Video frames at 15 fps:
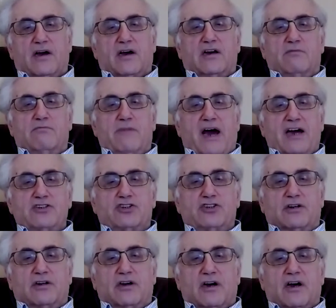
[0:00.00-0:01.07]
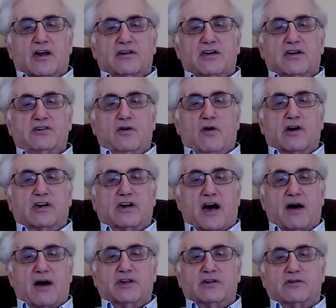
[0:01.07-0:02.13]
Imagine that you're
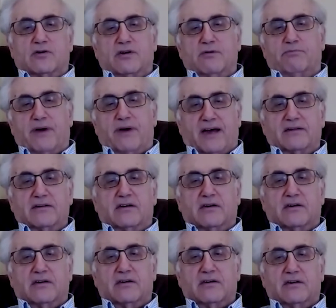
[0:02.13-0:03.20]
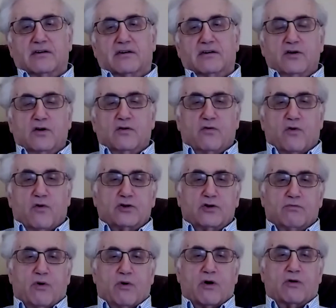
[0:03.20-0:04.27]
coming to the bank and you want to
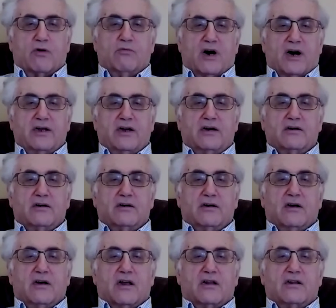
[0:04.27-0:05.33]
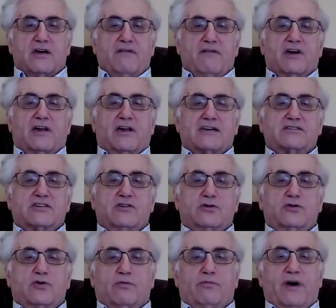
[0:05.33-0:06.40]
borrow money. They will ask you
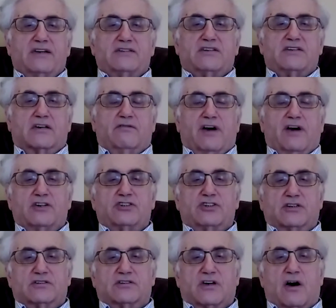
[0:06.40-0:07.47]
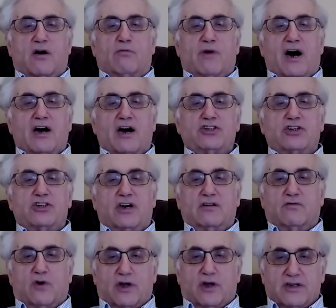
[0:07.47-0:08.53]
2 basic questions: how much
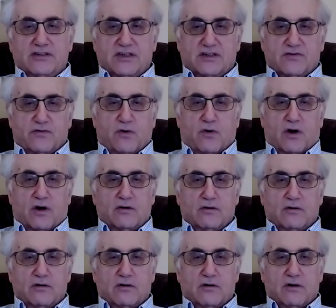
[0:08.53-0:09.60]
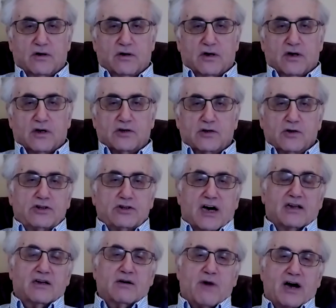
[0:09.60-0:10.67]
and what this is for. You tell
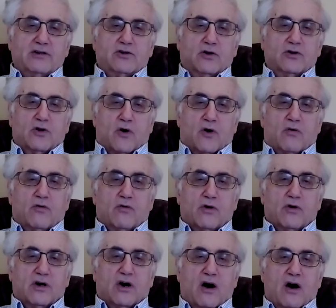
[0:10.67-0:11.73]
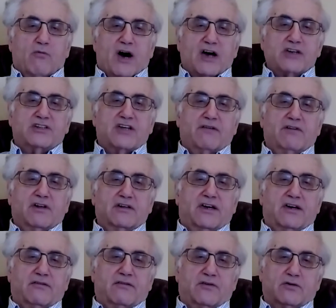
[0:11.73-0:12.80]
them, I don't know. How much they will
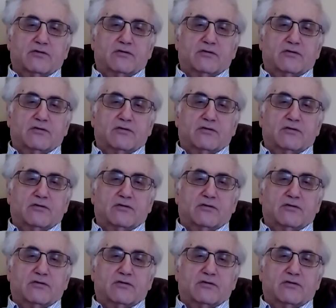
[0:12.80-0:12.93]
give you.